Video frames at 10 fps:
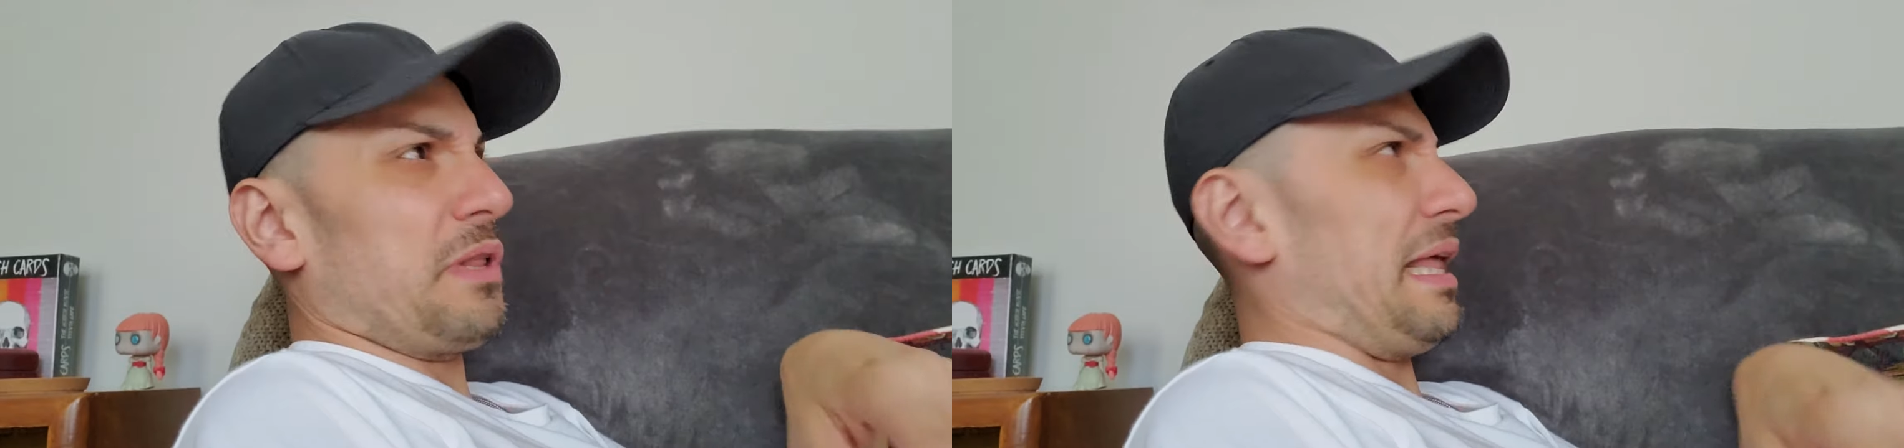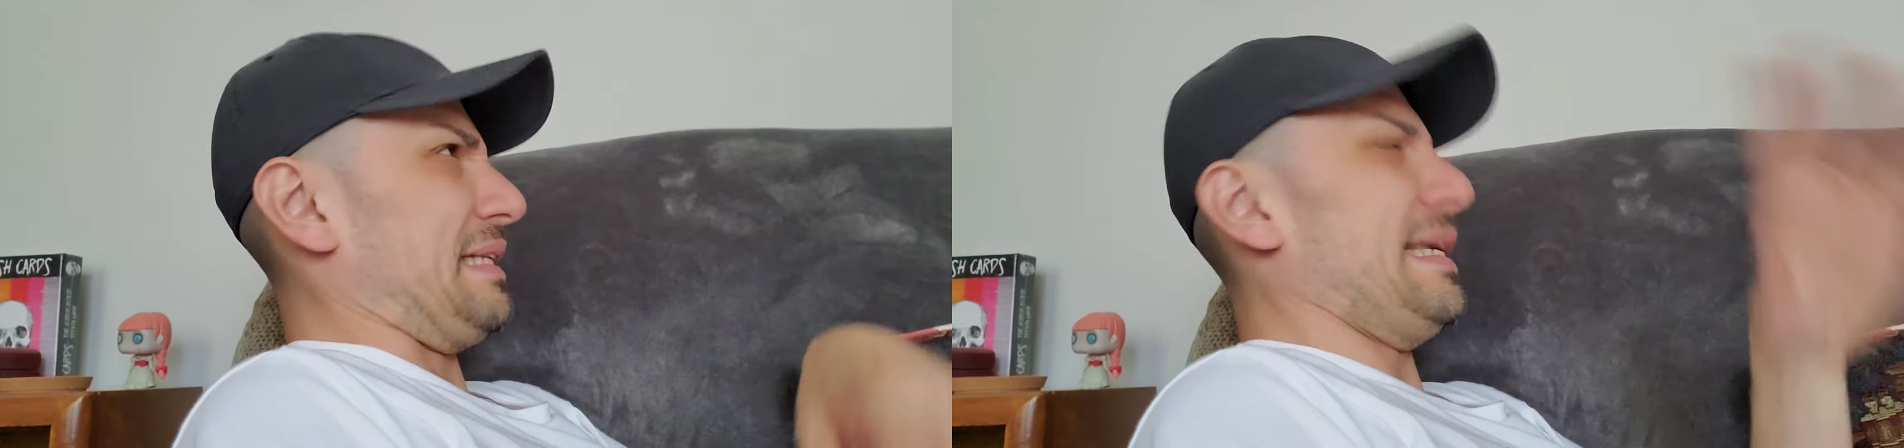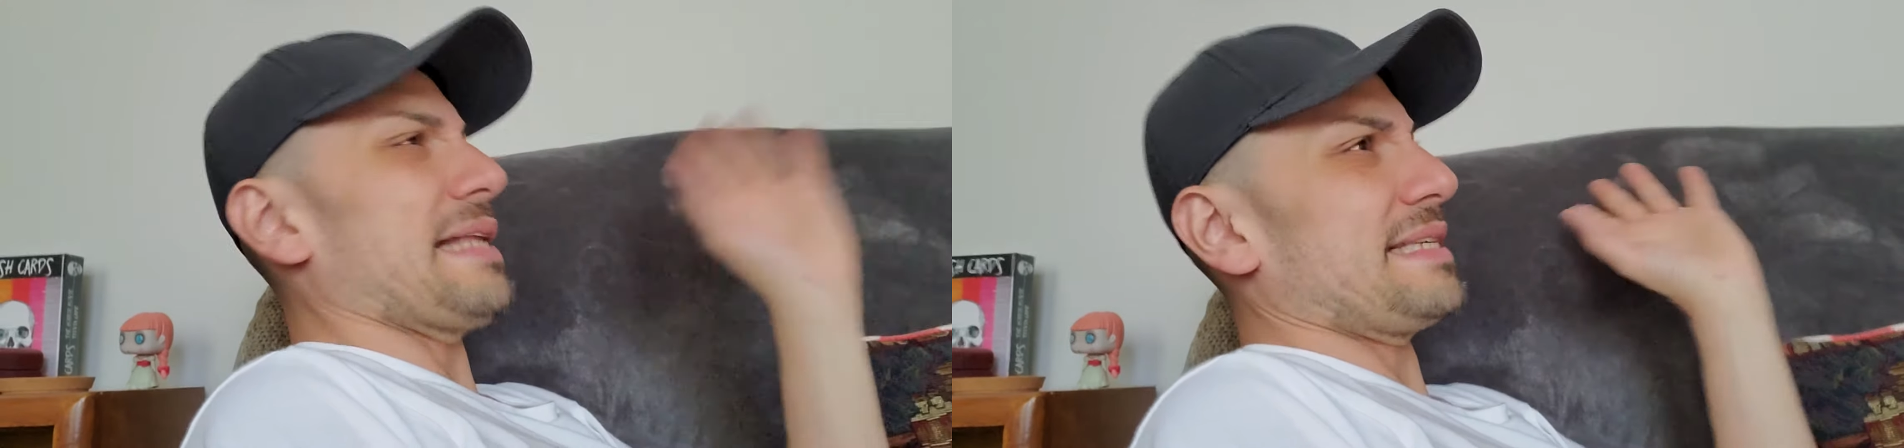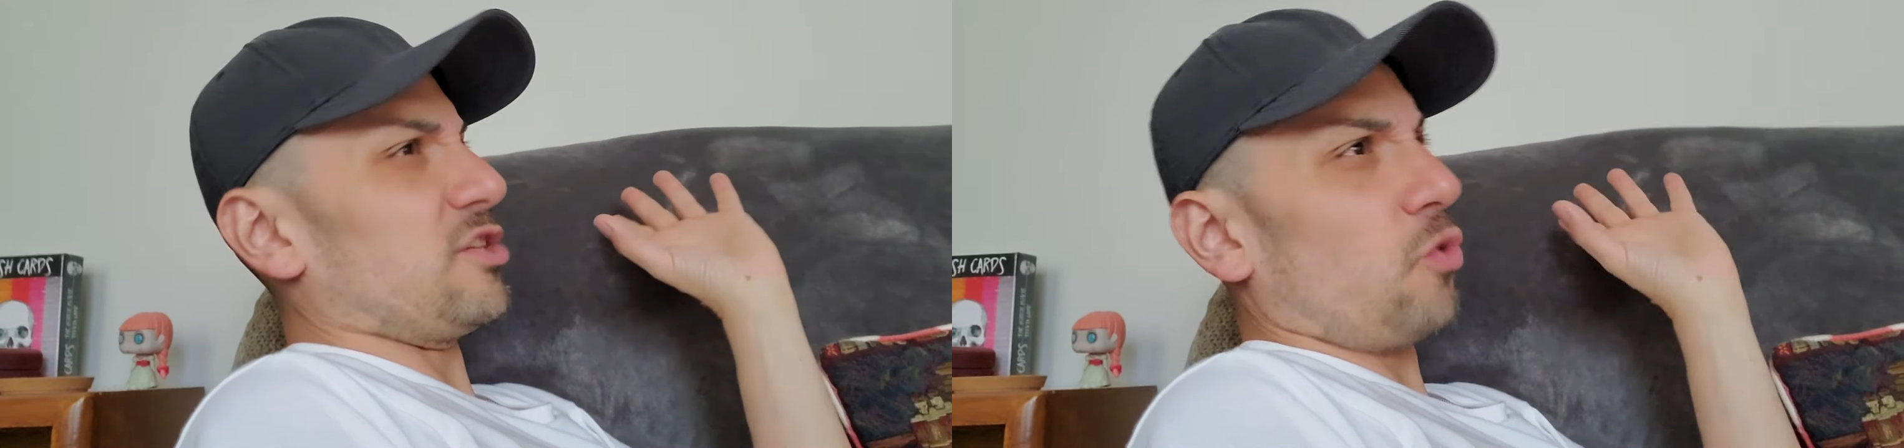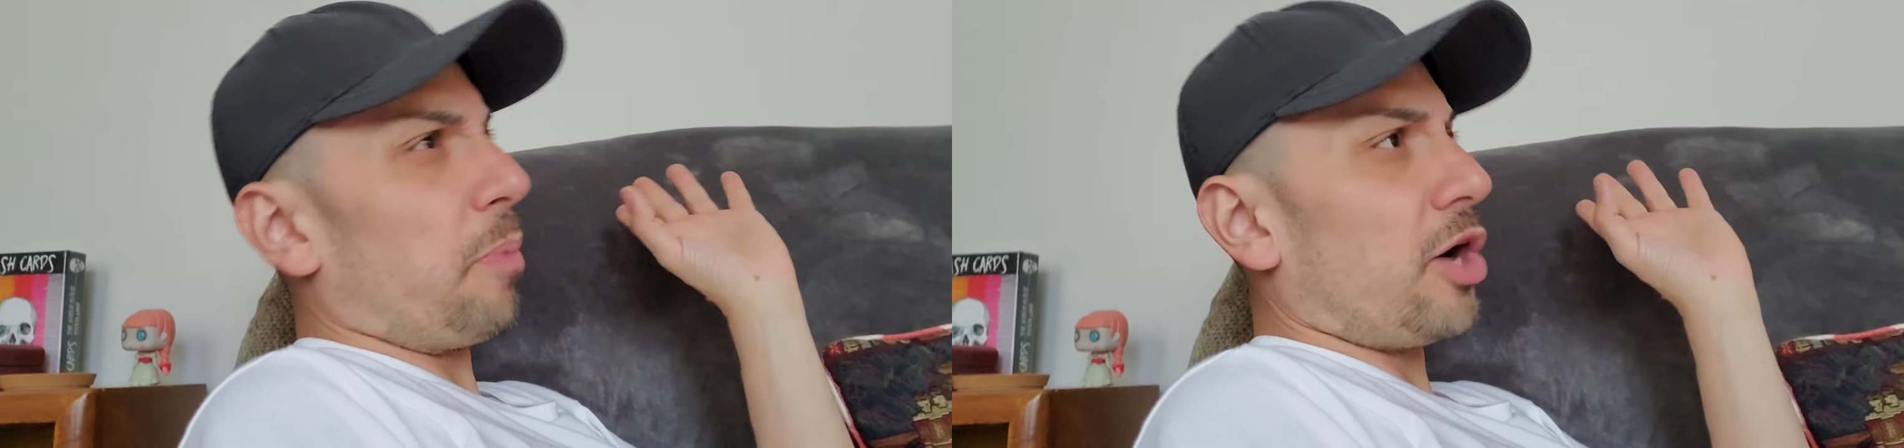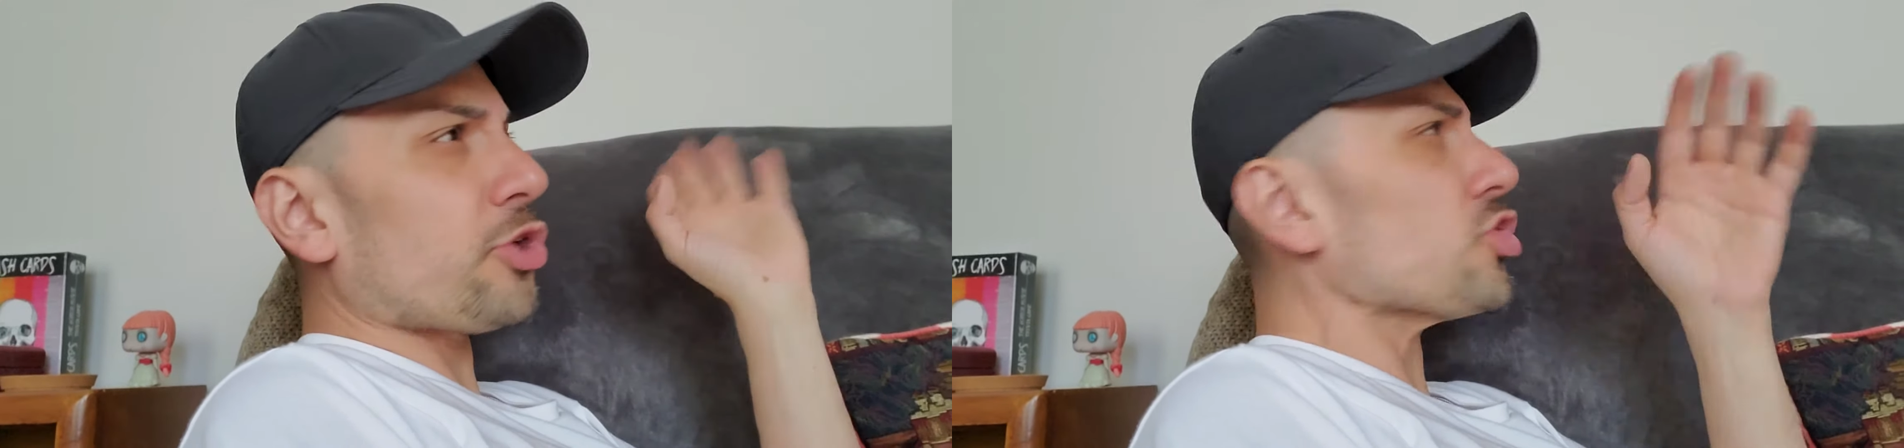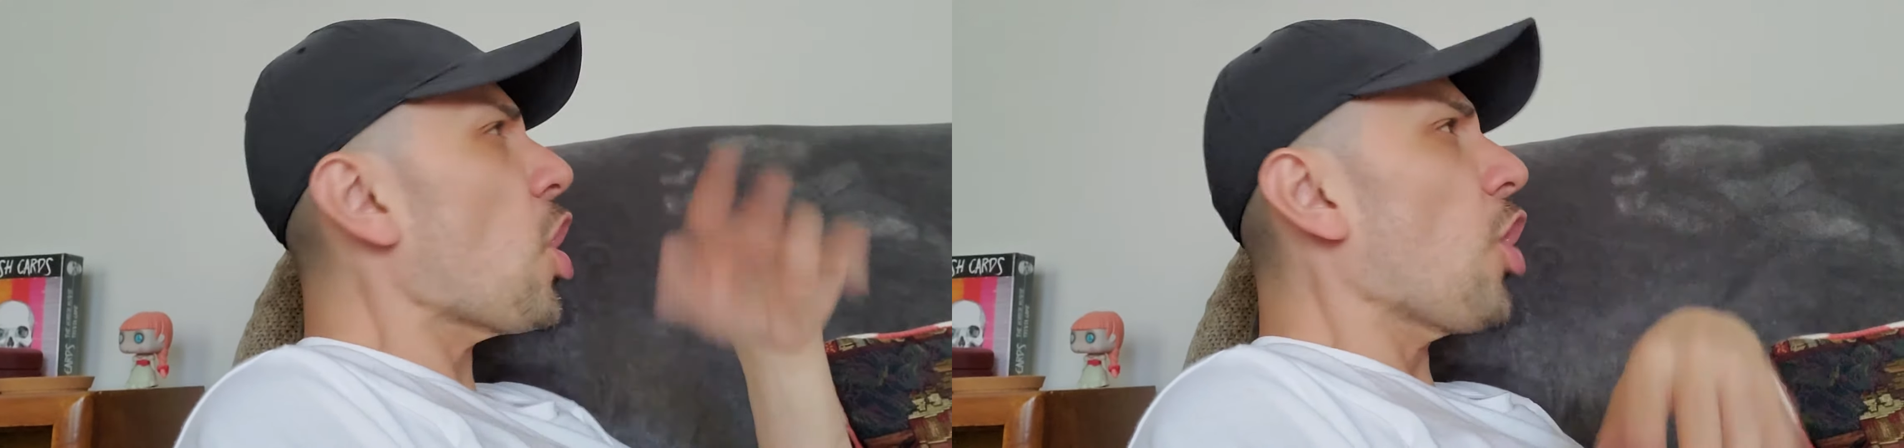than like 10 sexual partners.